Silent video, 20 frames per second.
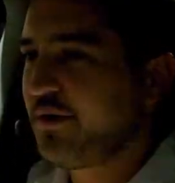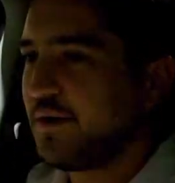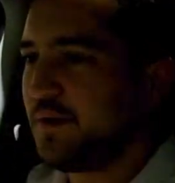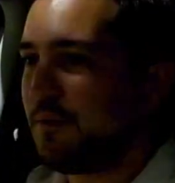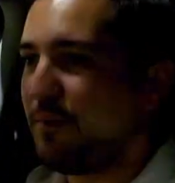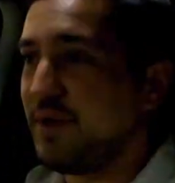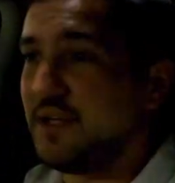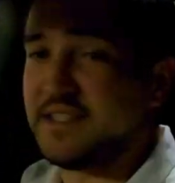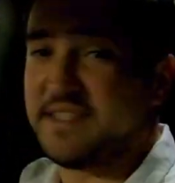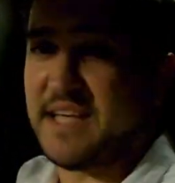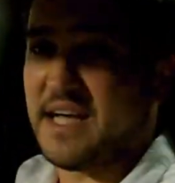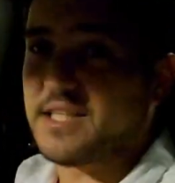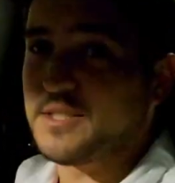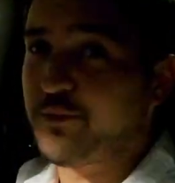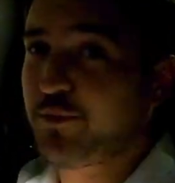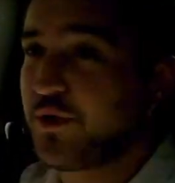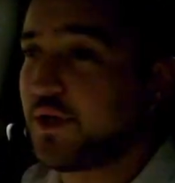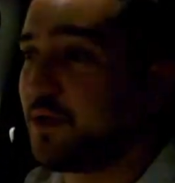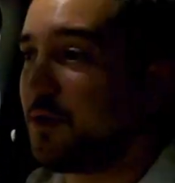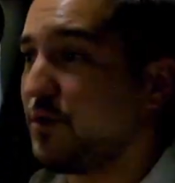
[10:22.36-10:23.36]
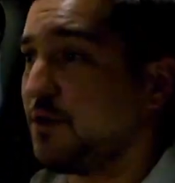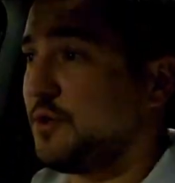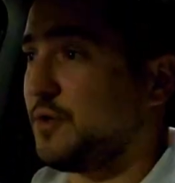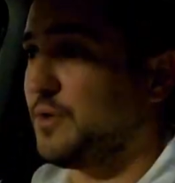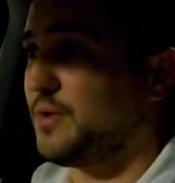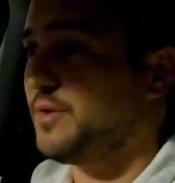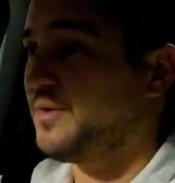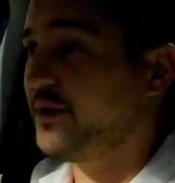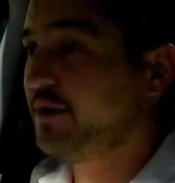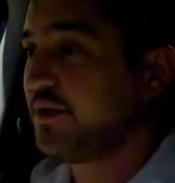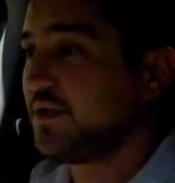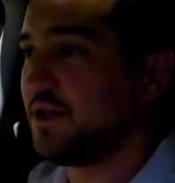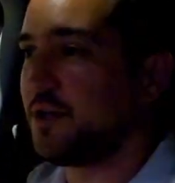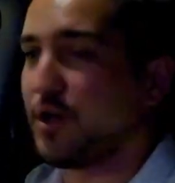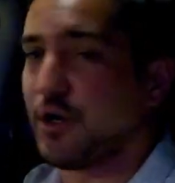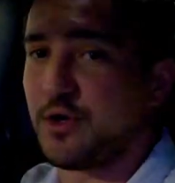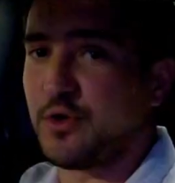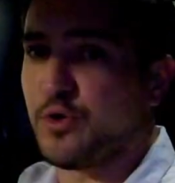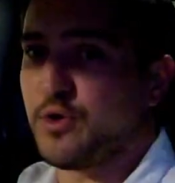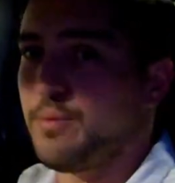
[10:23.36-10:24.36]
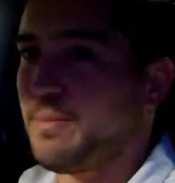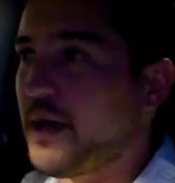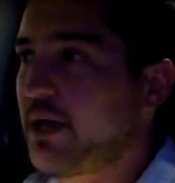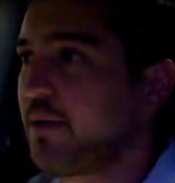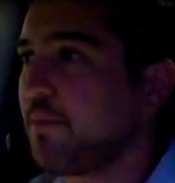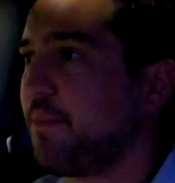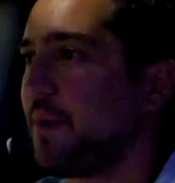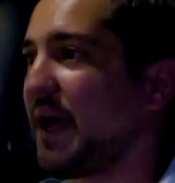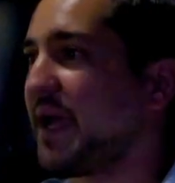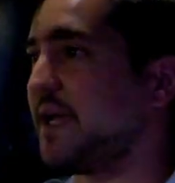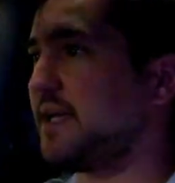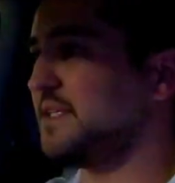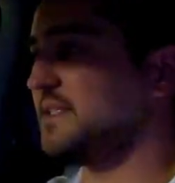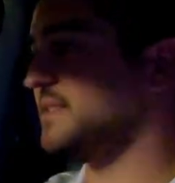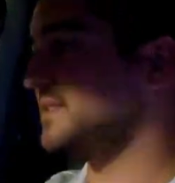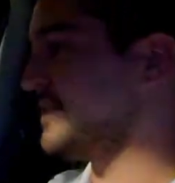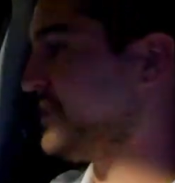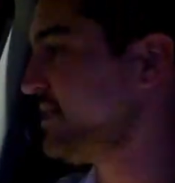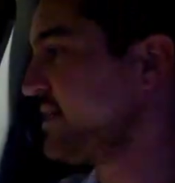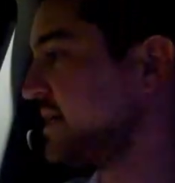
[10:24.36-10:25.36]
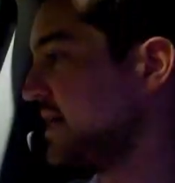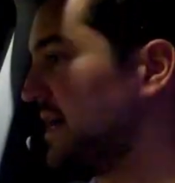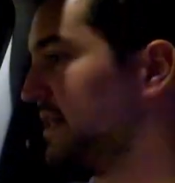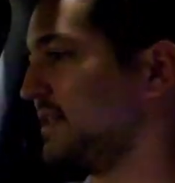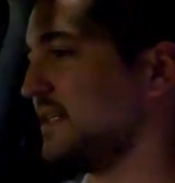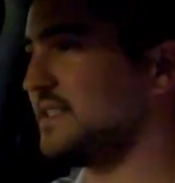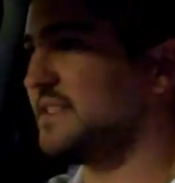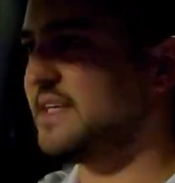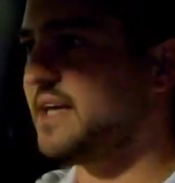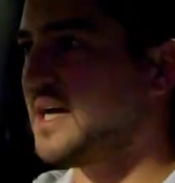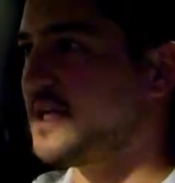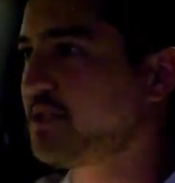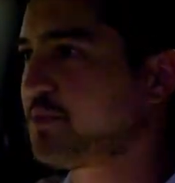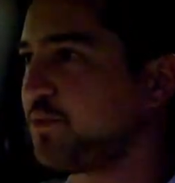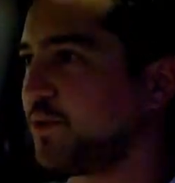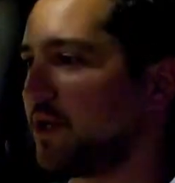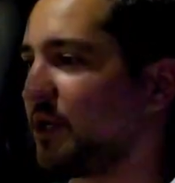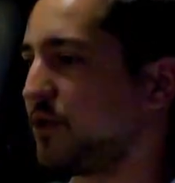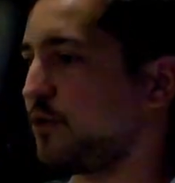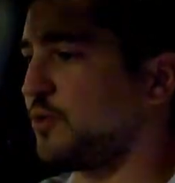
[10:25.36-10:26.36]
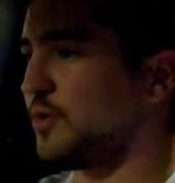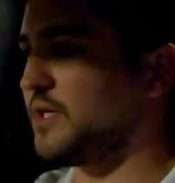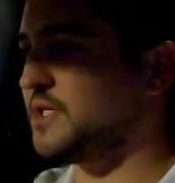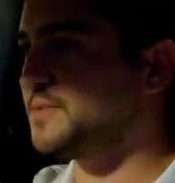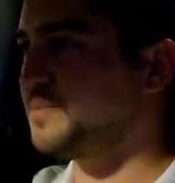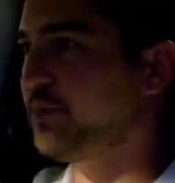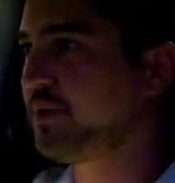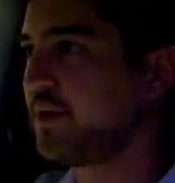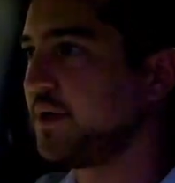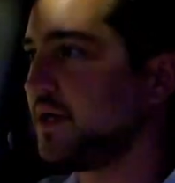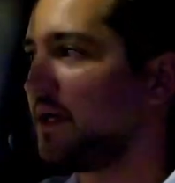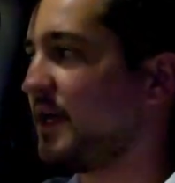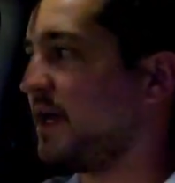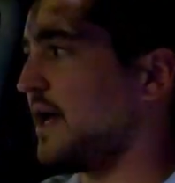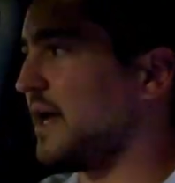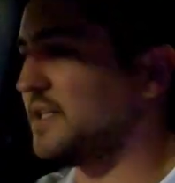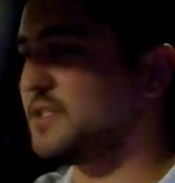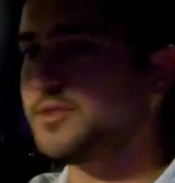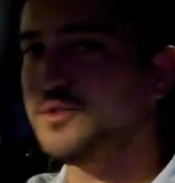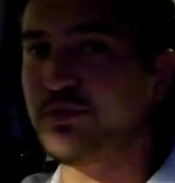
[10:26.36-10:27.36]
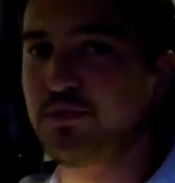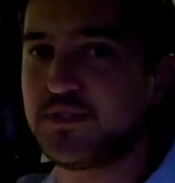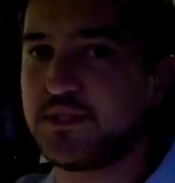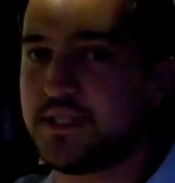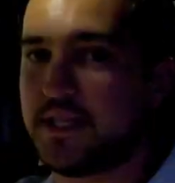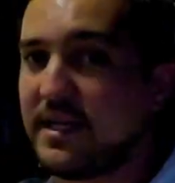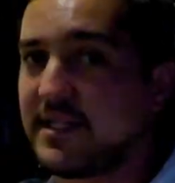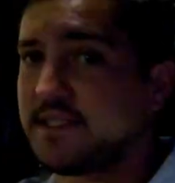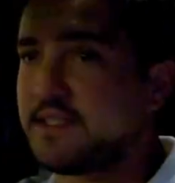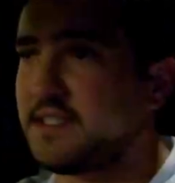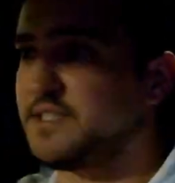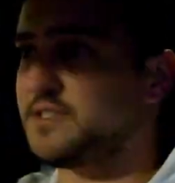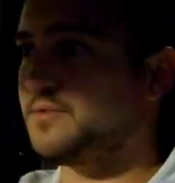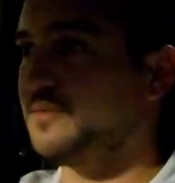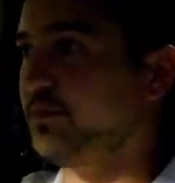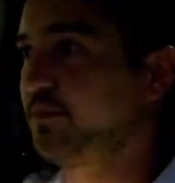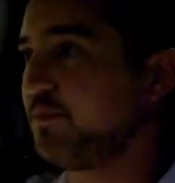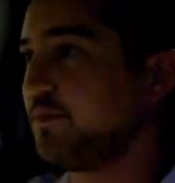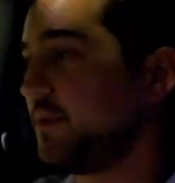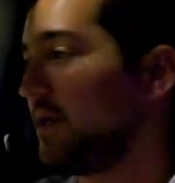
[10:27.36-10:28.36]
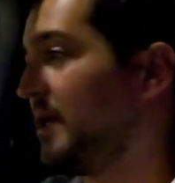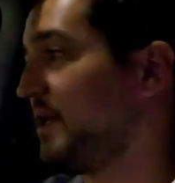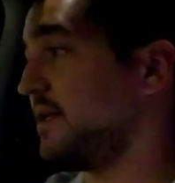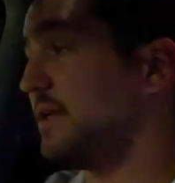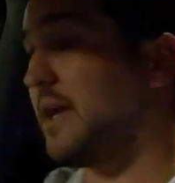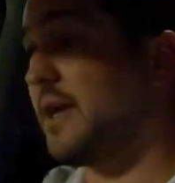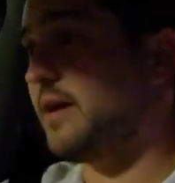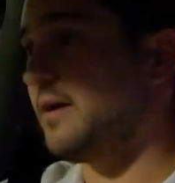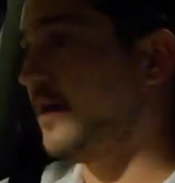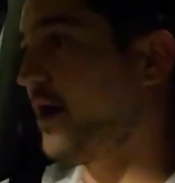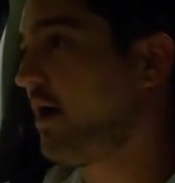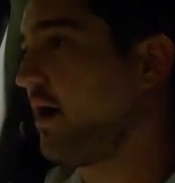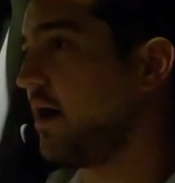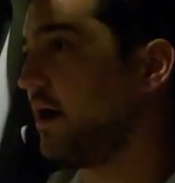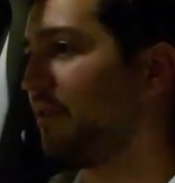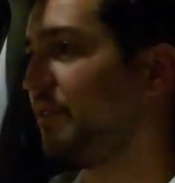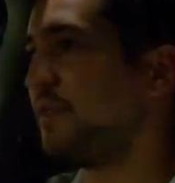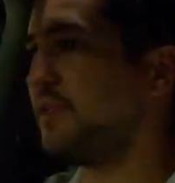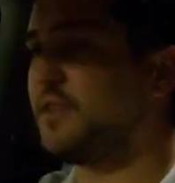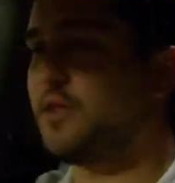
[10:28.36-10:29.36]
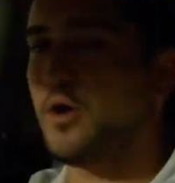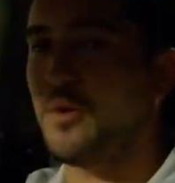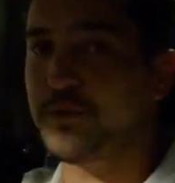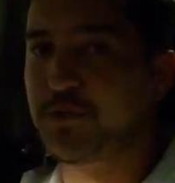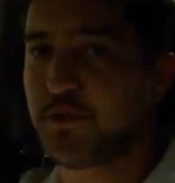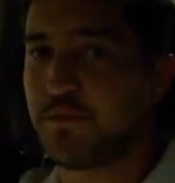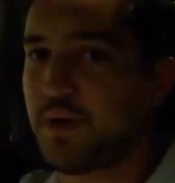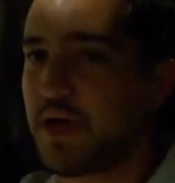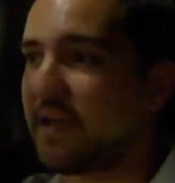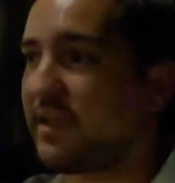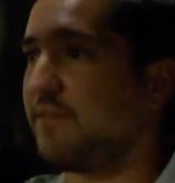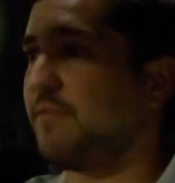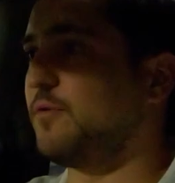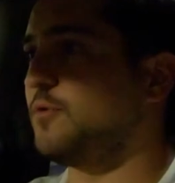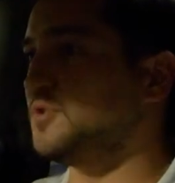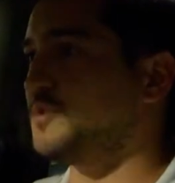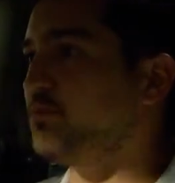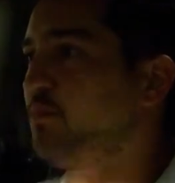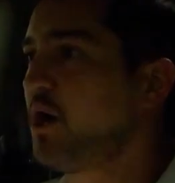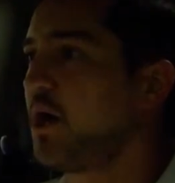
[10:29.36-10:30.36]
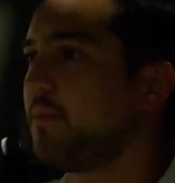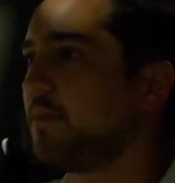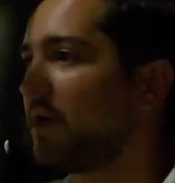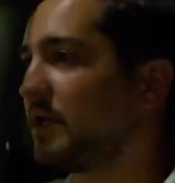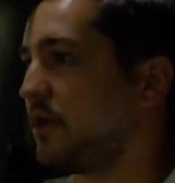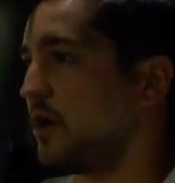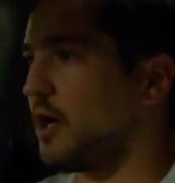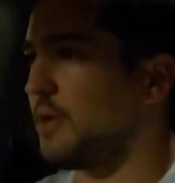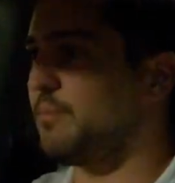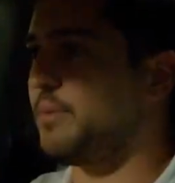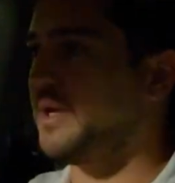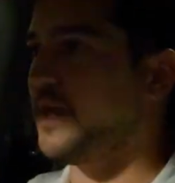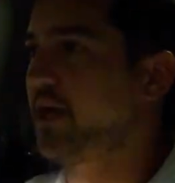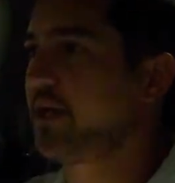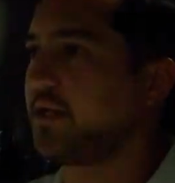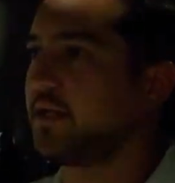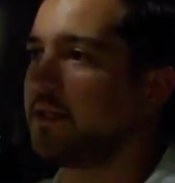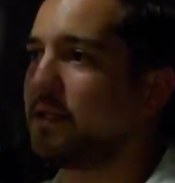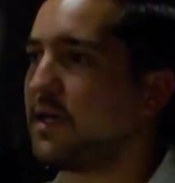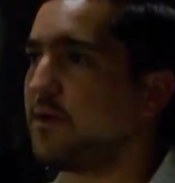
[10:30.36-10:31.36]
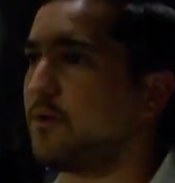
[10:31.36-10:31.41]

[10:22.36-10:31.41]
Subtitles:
but it sounds pretty good. You got a good amount of bass, and the sound's pretty crisp. It's a good sound system, and yeah, I think the option pack, if it was my money, I'd be adding that